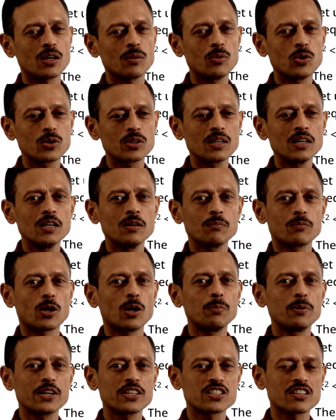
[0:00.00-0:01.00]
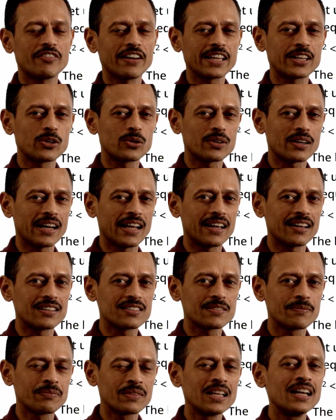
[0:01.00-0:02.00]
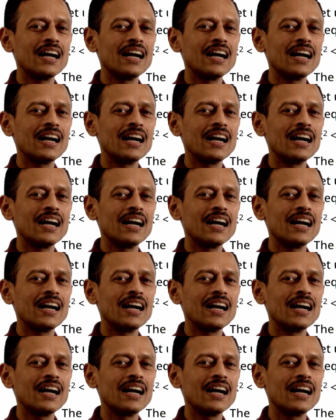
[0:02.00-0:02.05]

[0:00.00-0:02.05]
about properties of acute triangles